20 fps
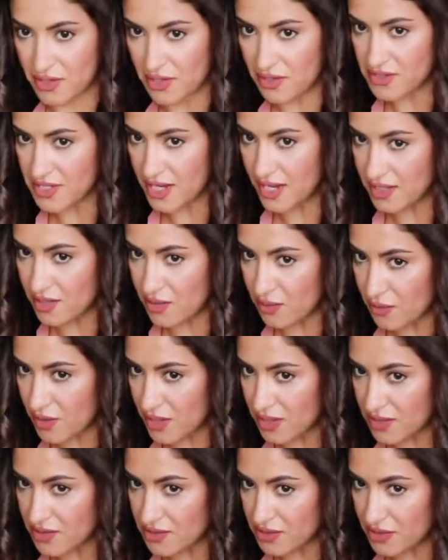because I don't
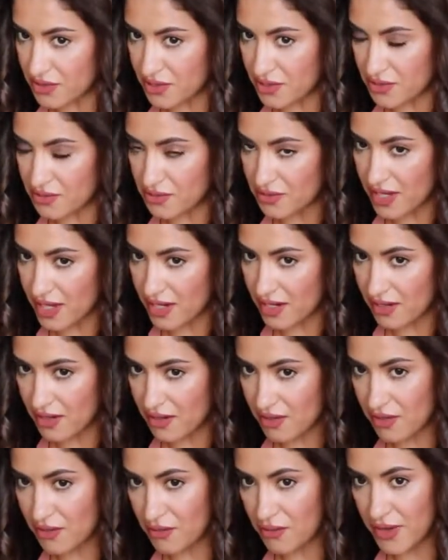want it to curl
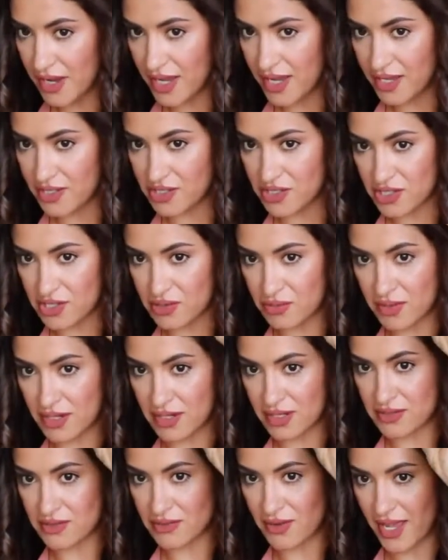all the way. I just
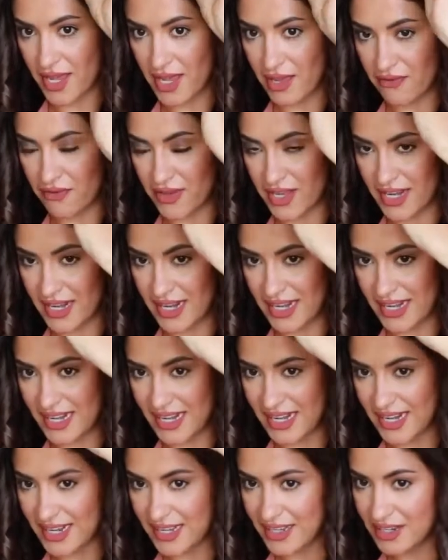want it to have a
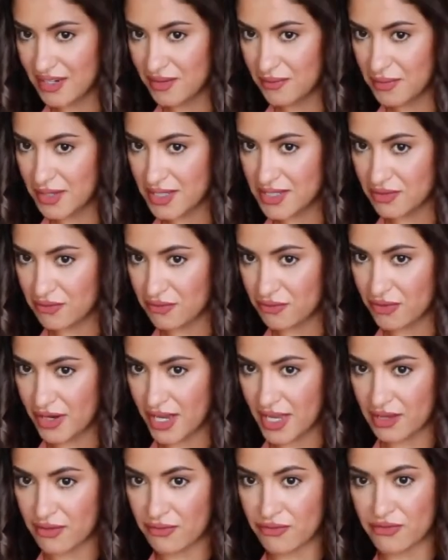little bit of
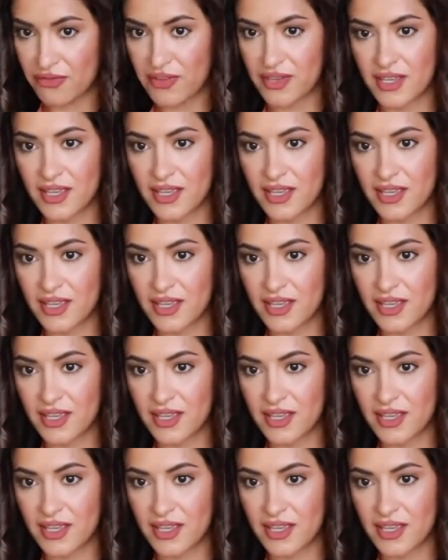wave,